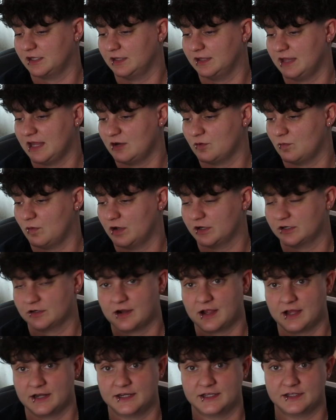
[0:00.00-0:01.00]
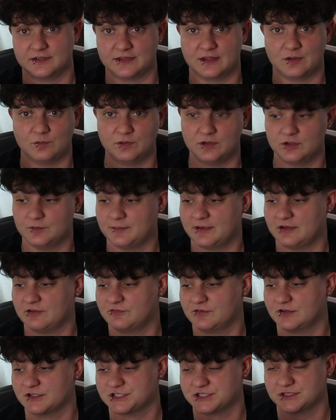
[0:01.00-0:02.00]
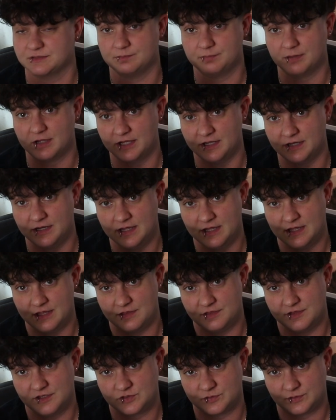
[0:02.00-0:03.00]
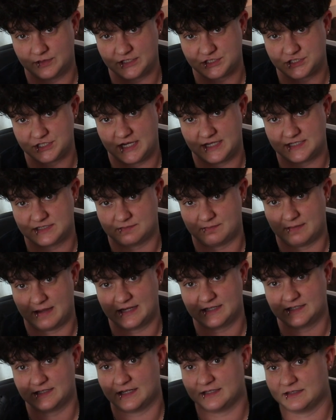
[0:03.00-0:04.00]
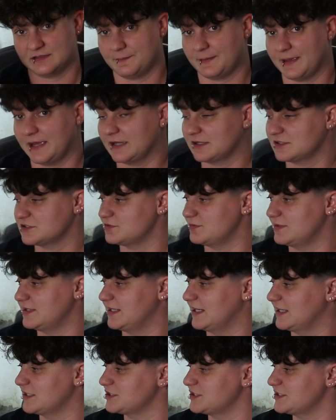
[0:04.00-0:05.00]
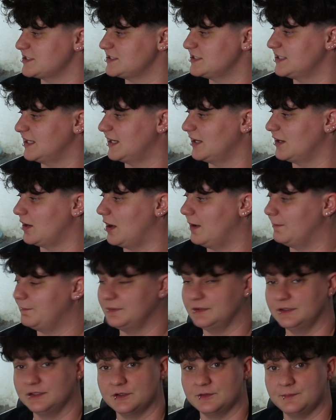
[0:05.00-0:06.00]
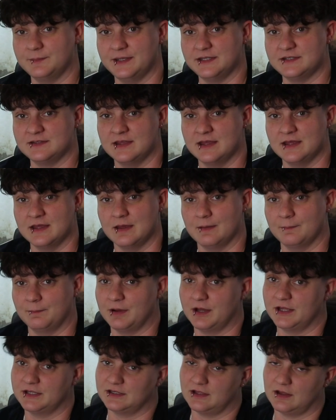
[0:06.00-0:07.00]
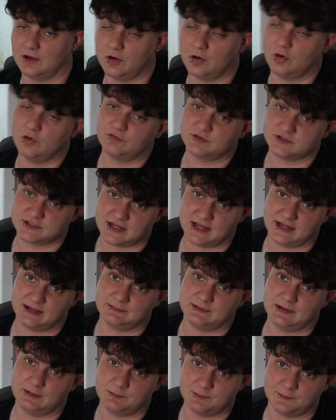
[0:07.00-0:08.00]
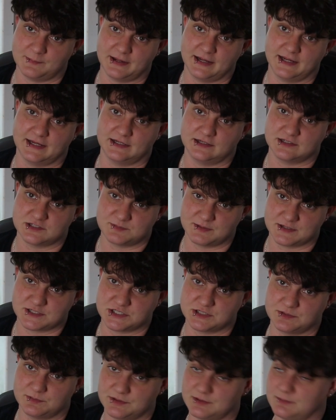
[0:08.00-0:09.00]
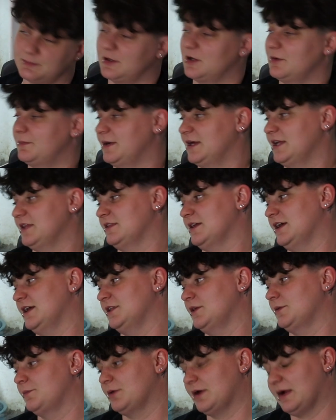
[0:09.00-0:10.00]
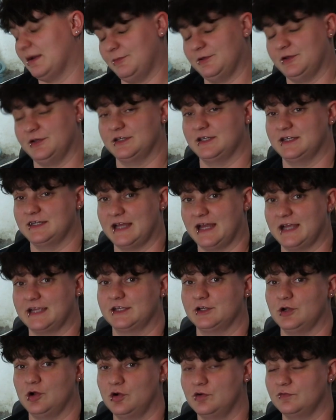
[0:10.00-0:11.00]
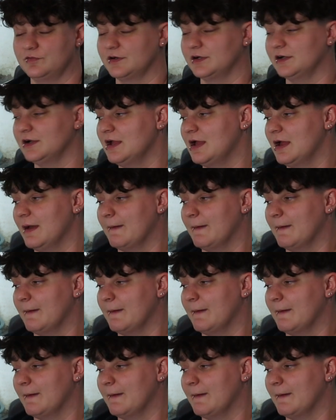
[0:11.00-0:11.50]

a lot of water on it, they will malfunction. But this one actually has a magnet on the back, so we can actually stick it up a little bit. But over time, keep in mind, especially with the ball python, they're probably going to knock it over,